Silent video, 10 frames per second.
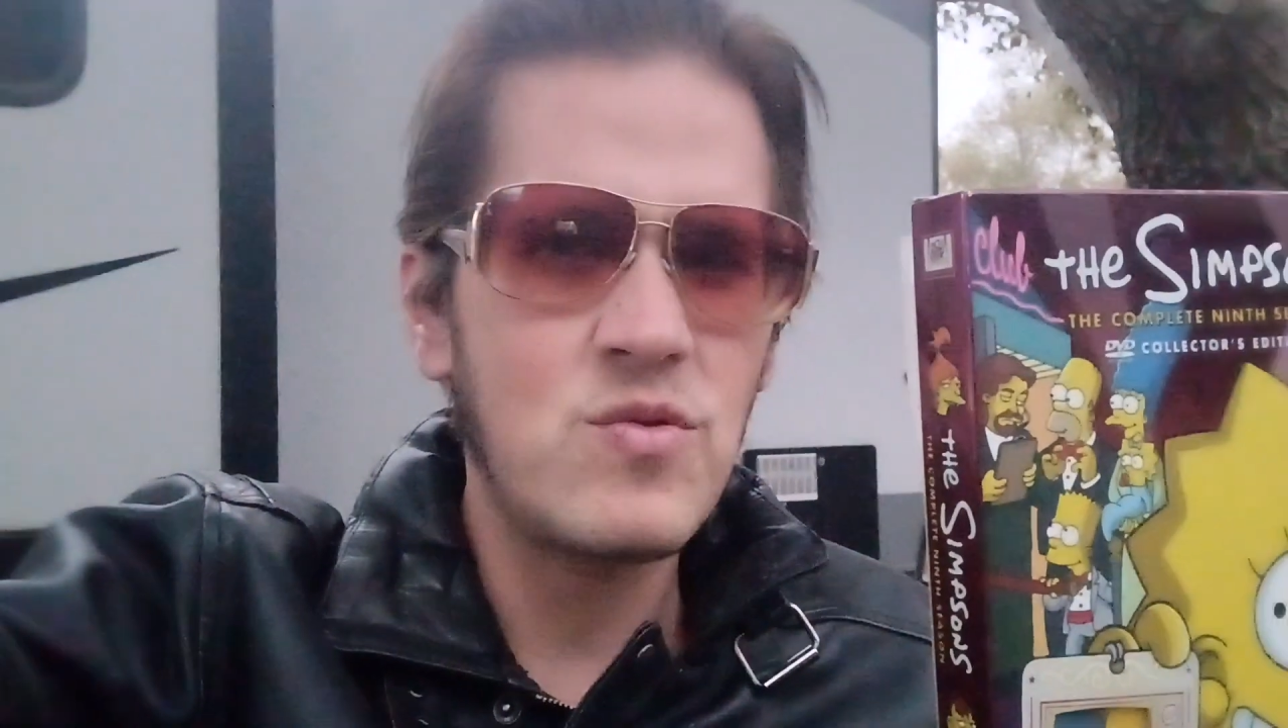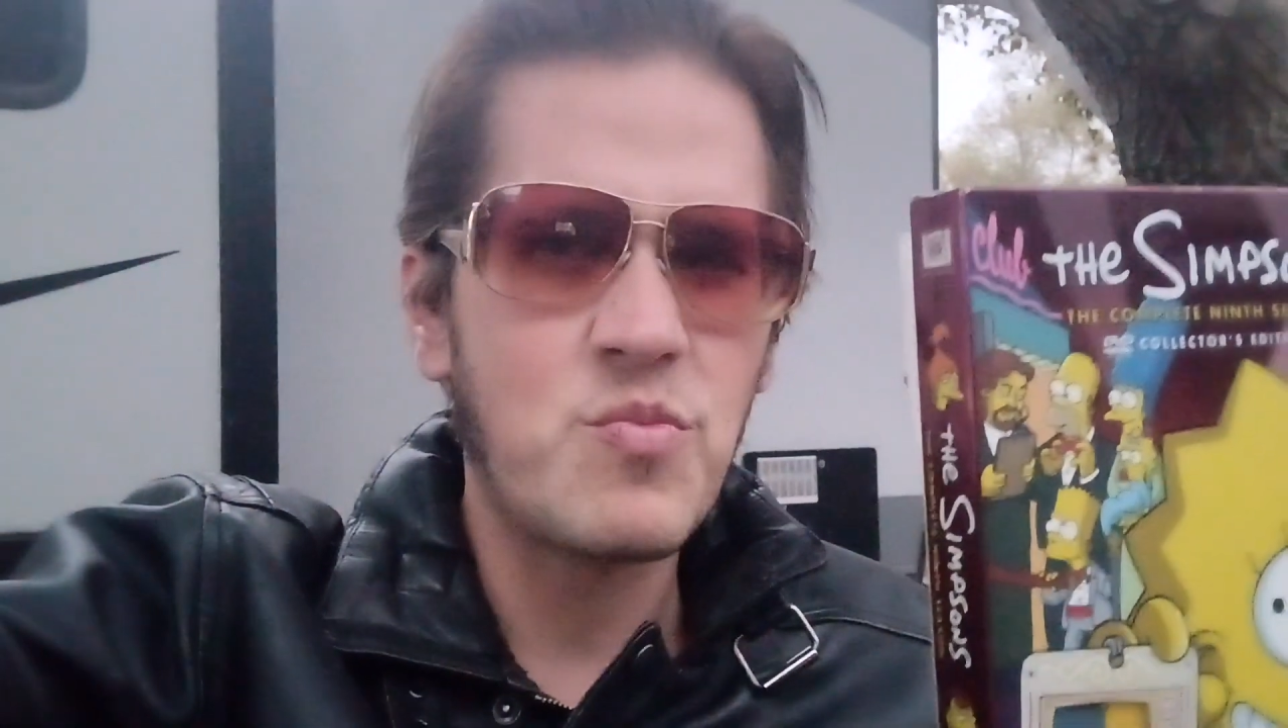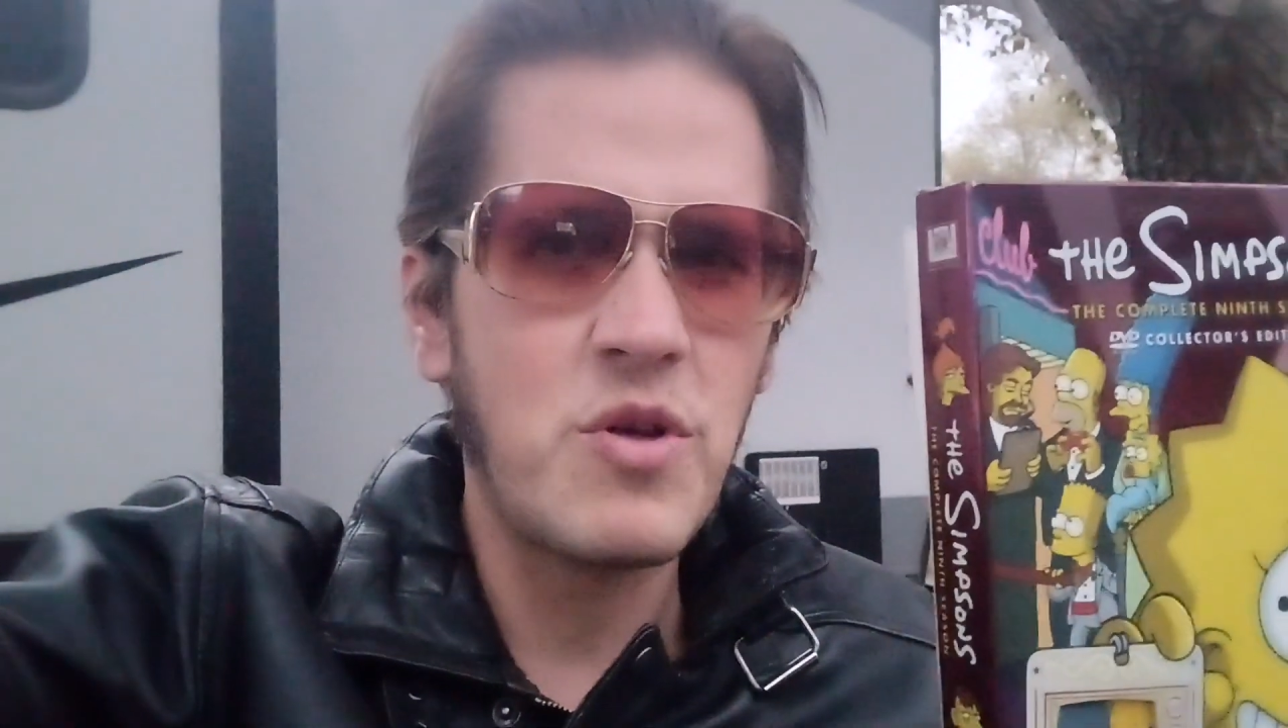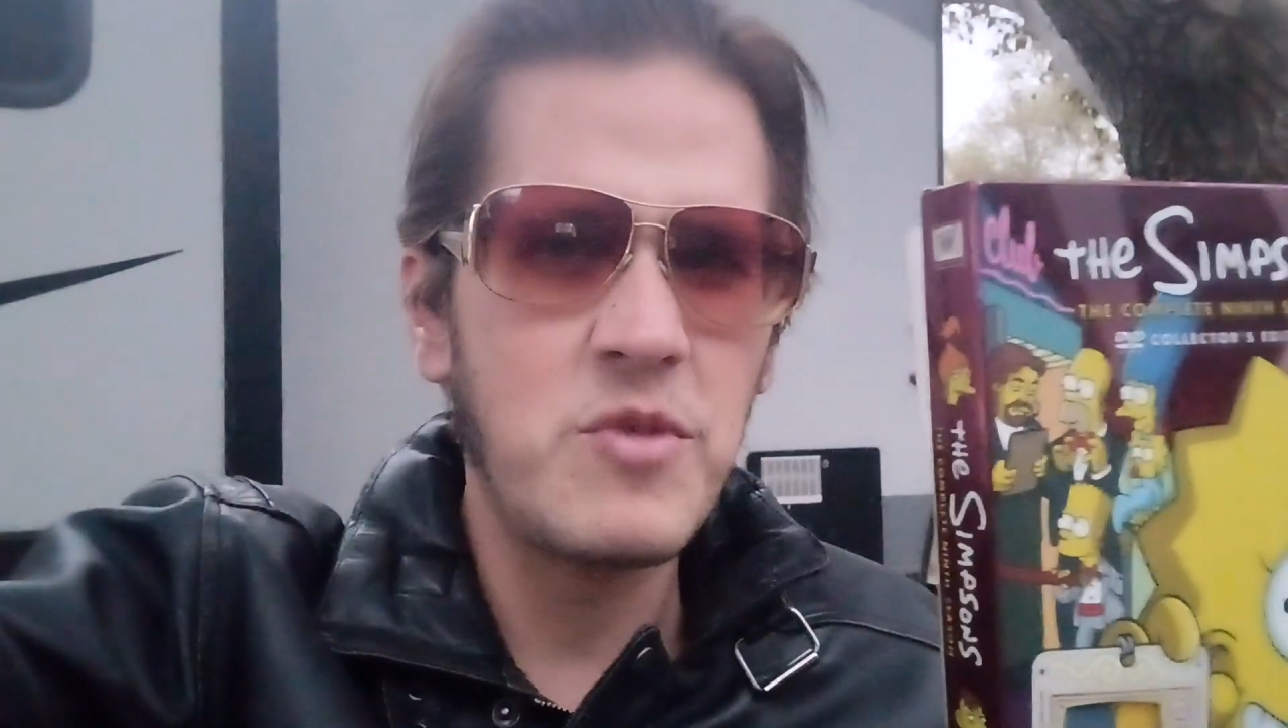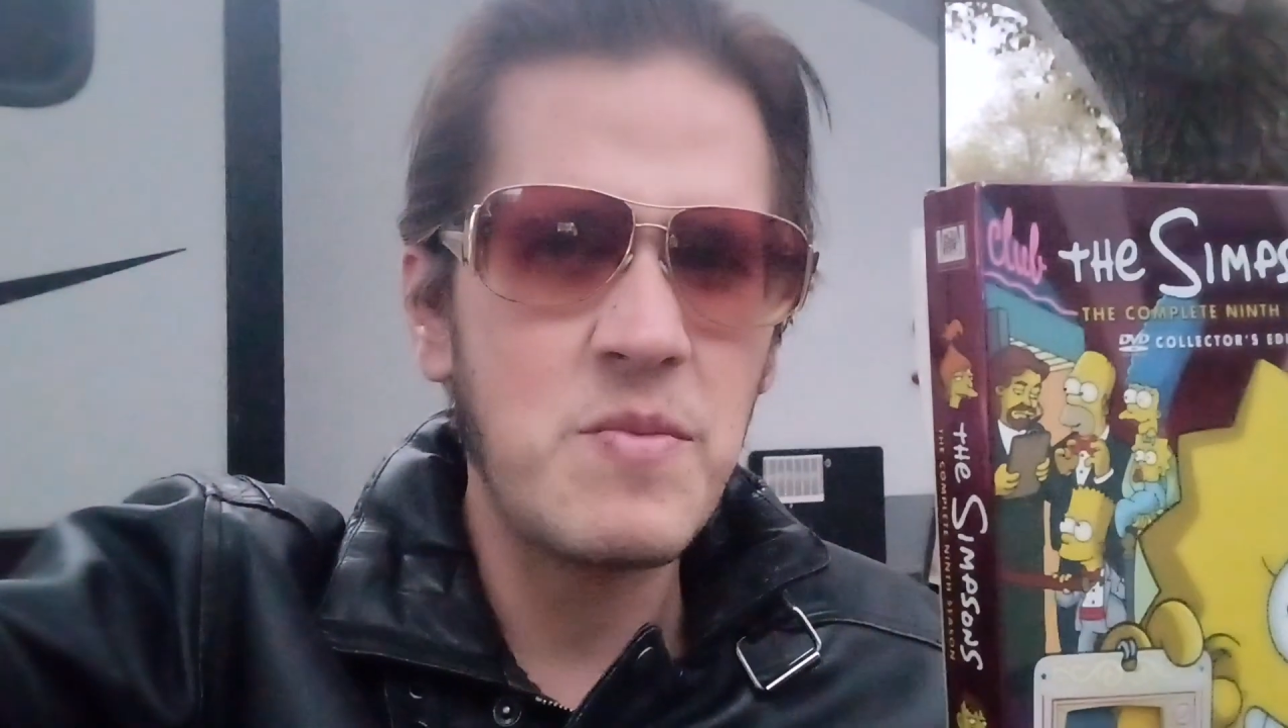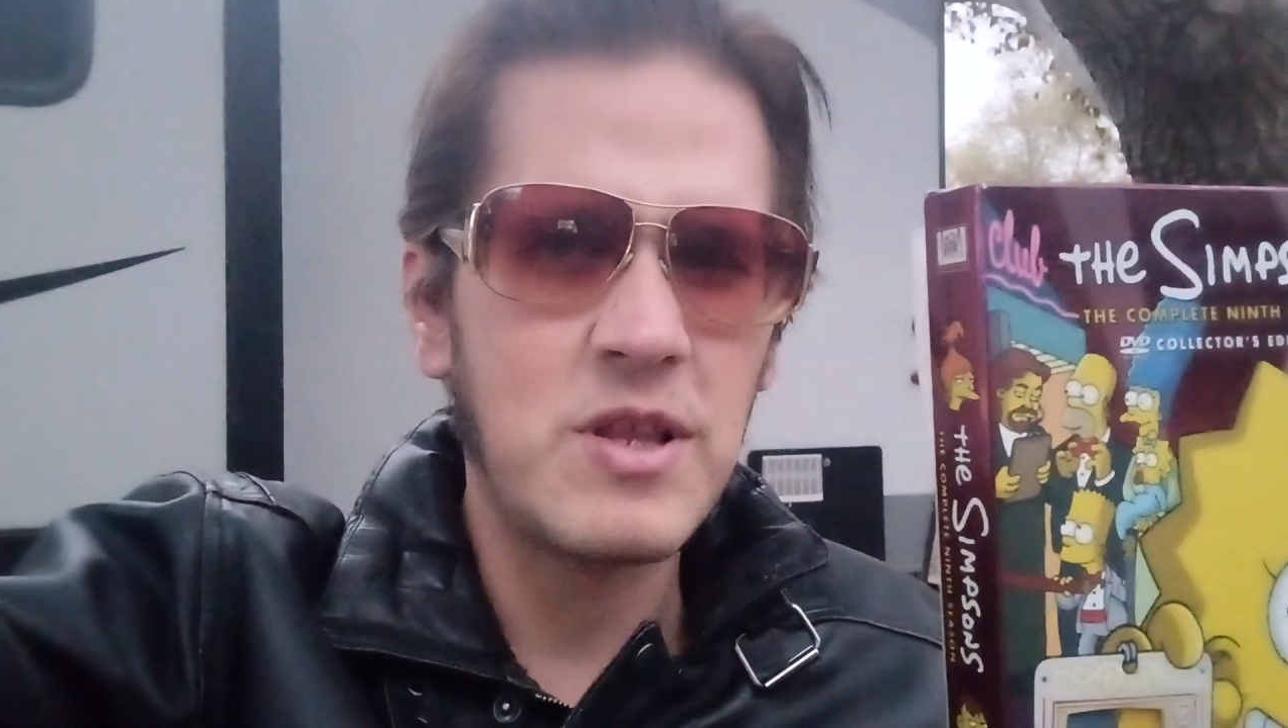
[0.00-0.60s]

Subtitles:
It was probably